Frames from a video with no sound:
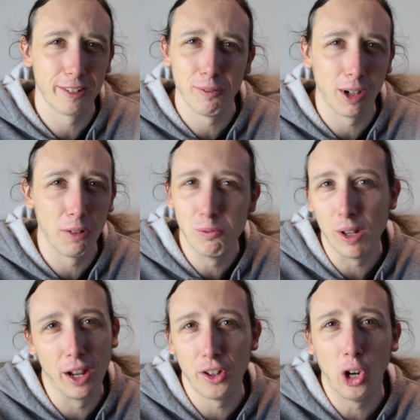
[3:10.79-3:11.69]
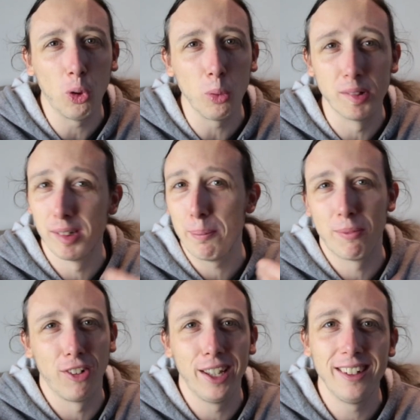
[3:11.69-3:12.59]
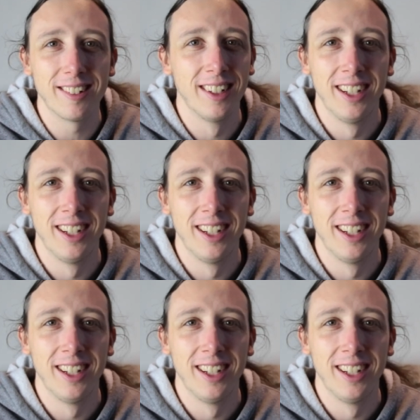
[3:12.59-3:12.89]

an old zip fleece,